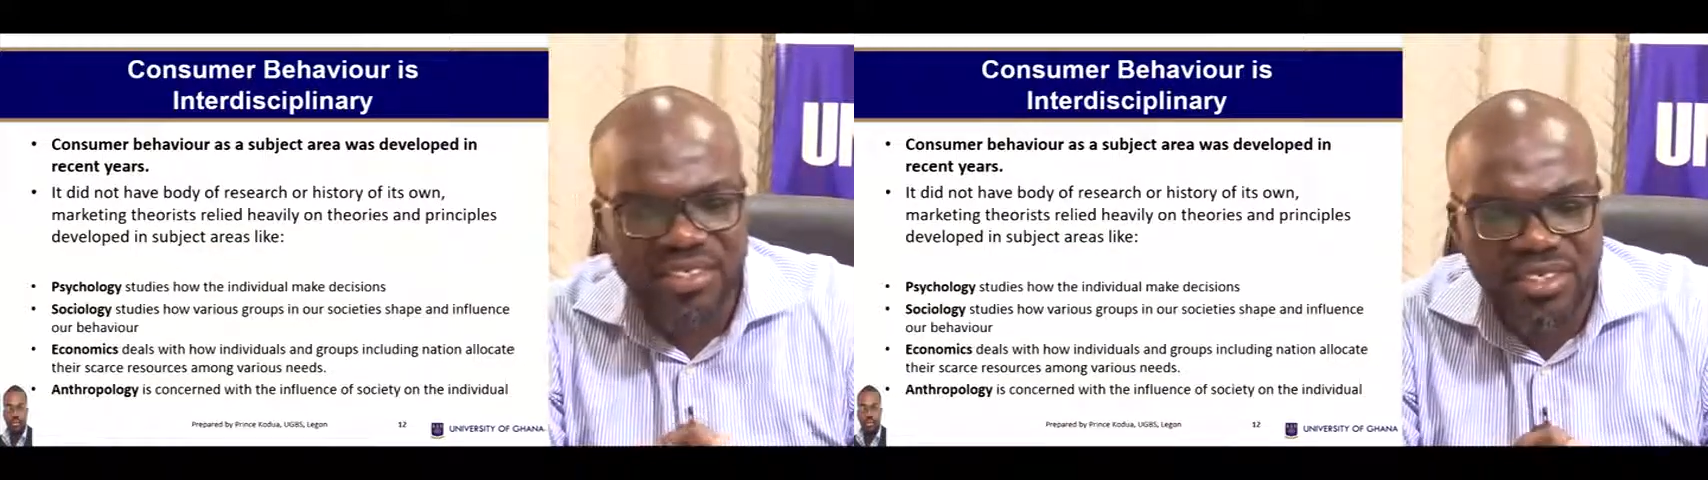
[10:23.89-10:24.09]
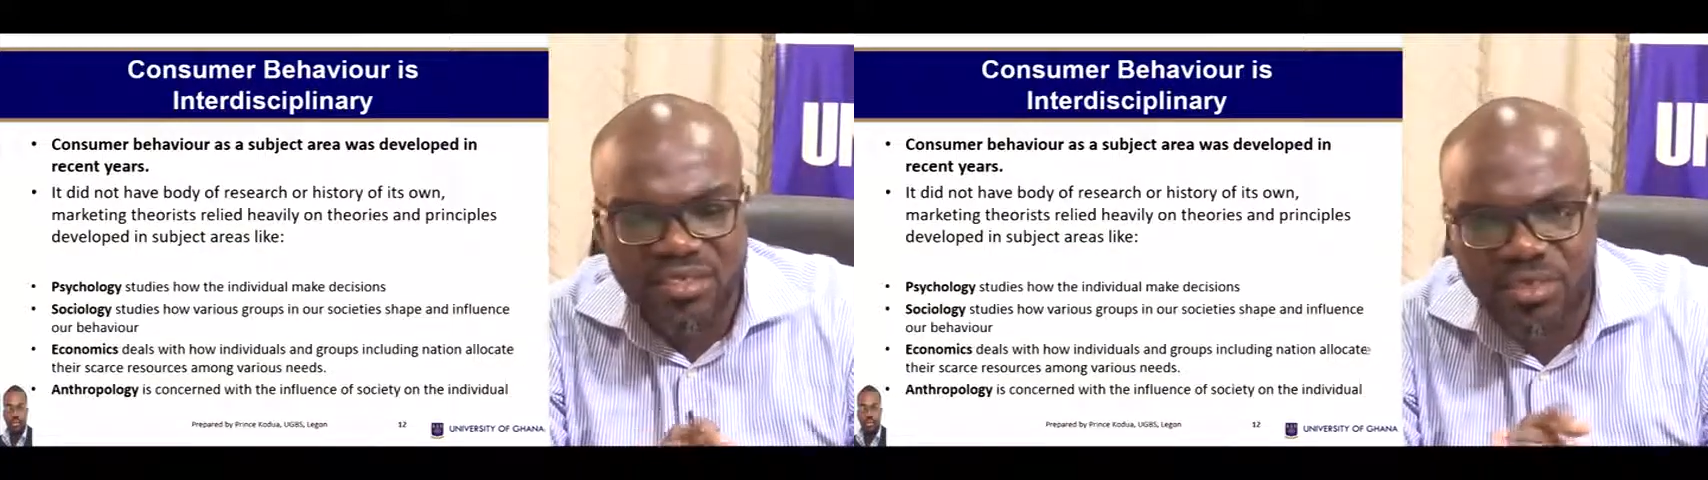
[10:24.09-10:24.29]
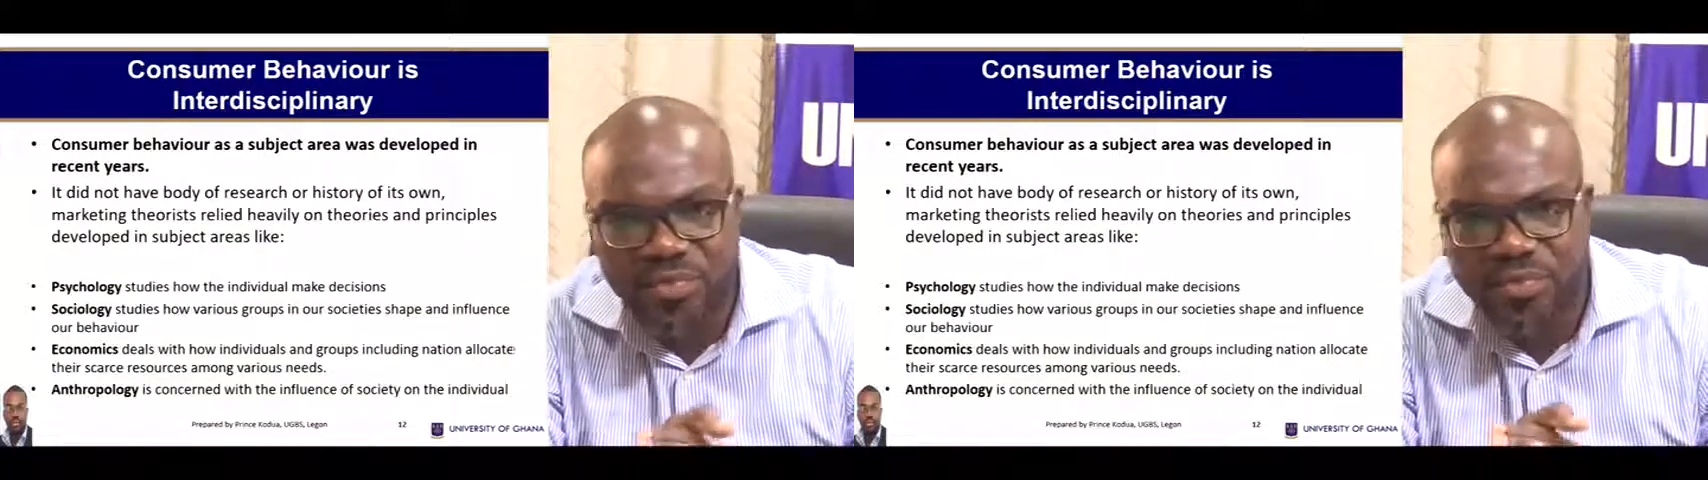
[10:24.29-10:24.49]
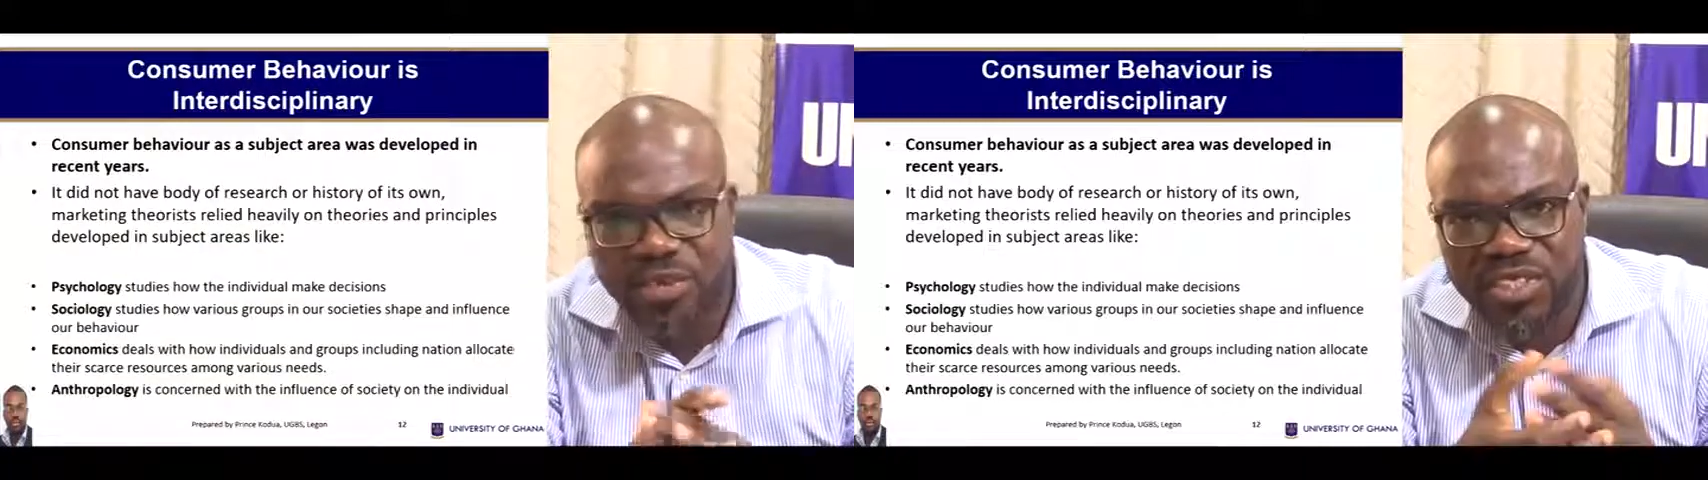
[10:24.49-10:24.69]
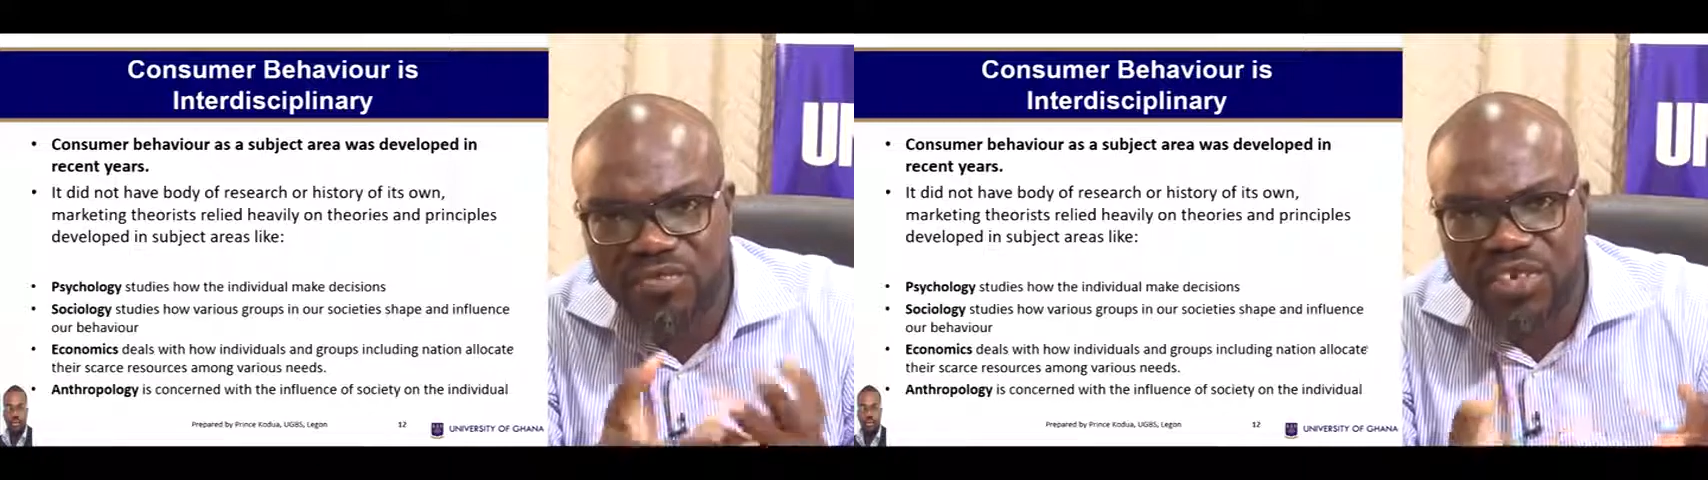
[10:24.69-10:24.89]
issue of
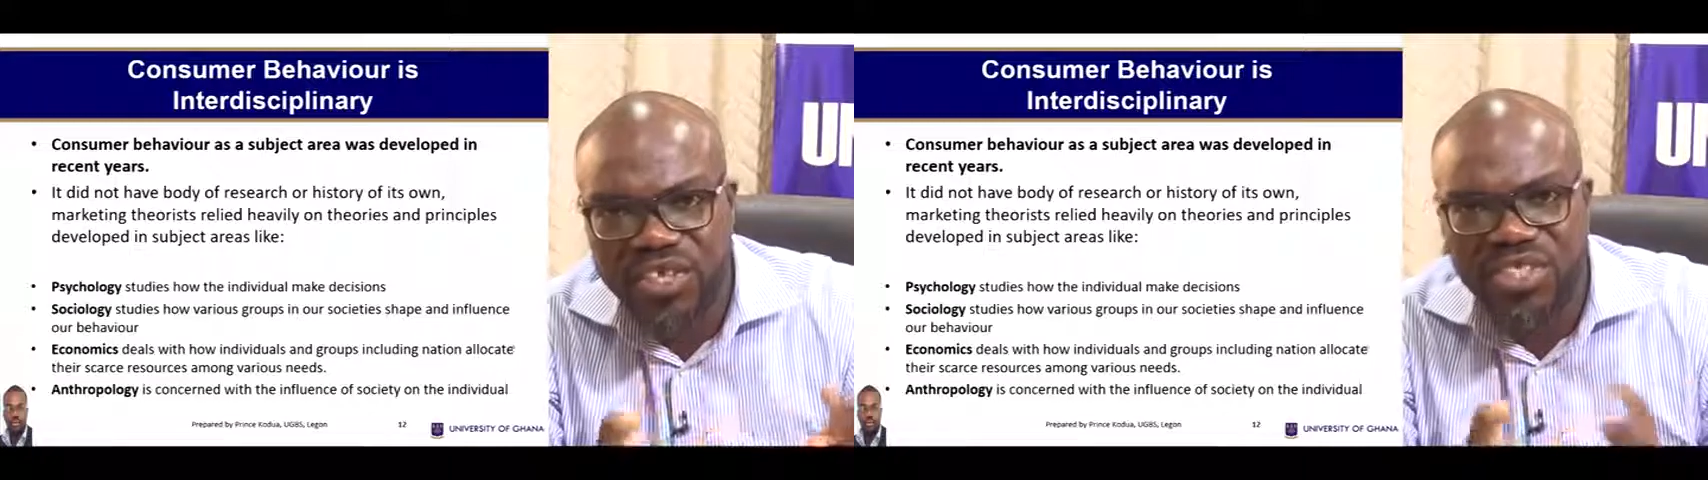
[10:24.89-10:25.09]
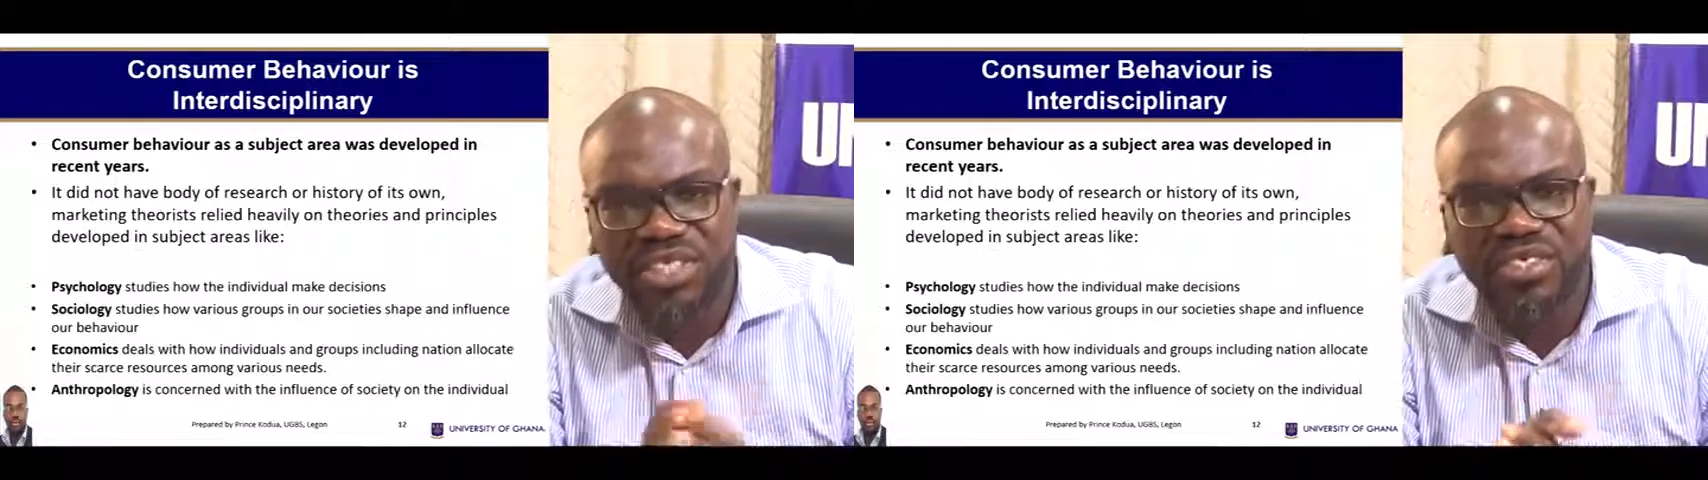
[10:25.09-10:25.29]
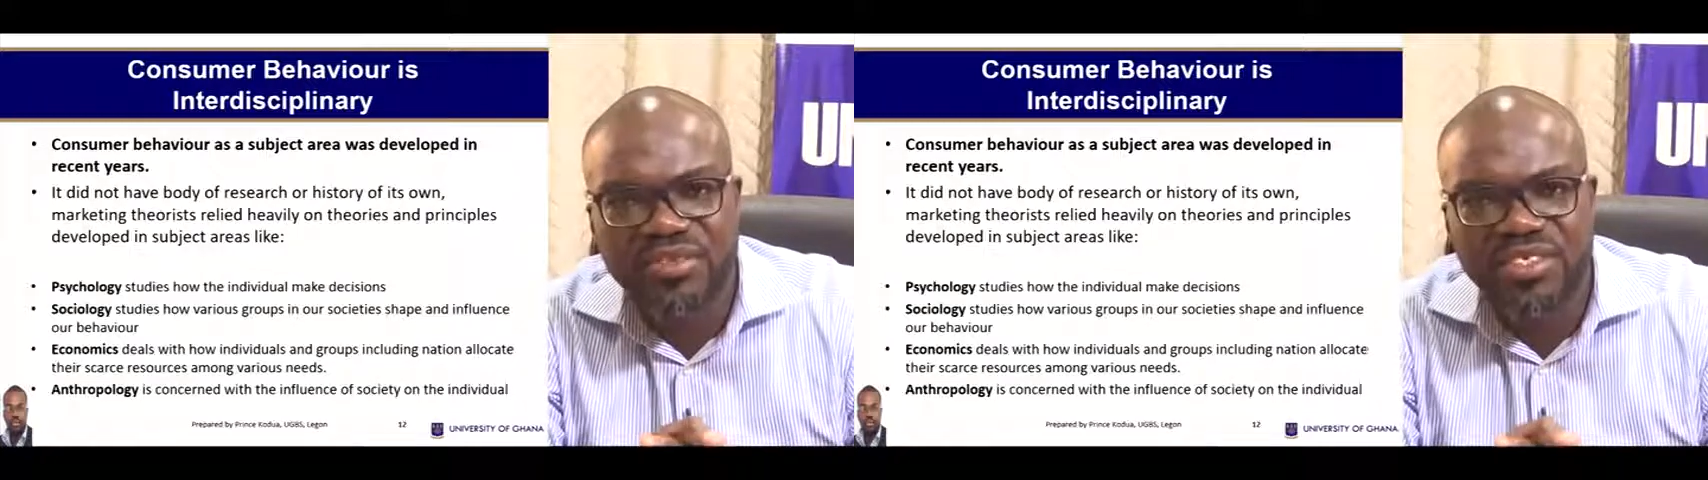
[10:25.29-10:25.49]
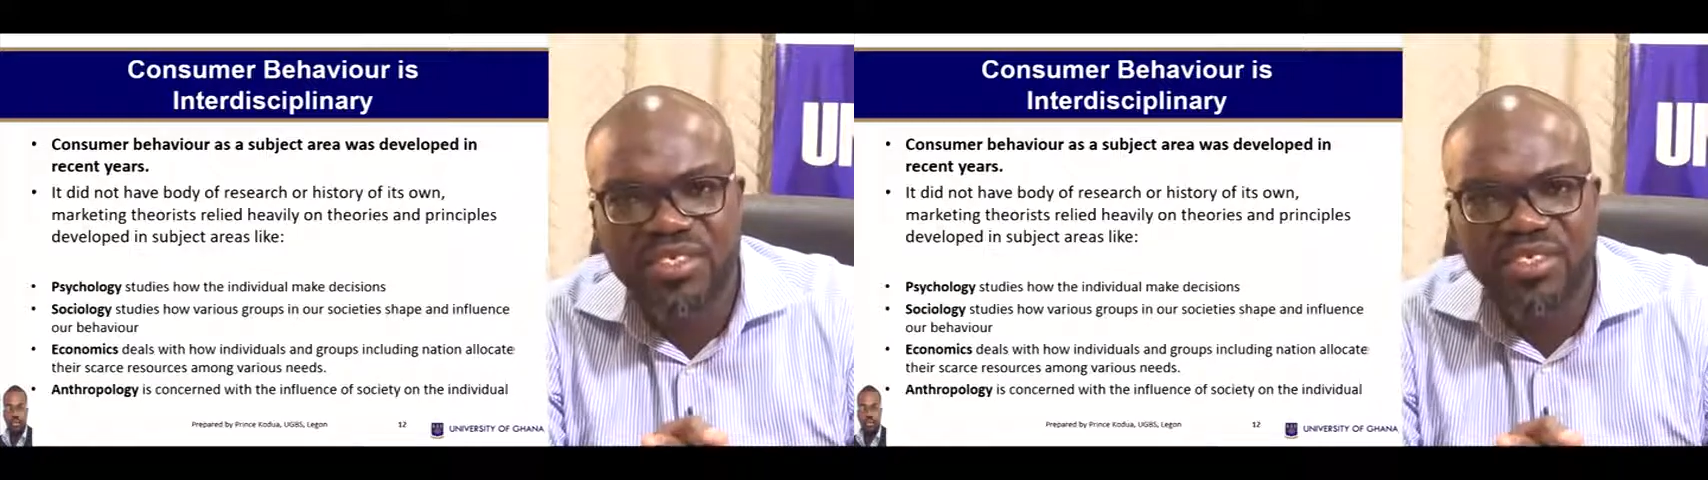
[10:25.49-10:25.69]
motivation.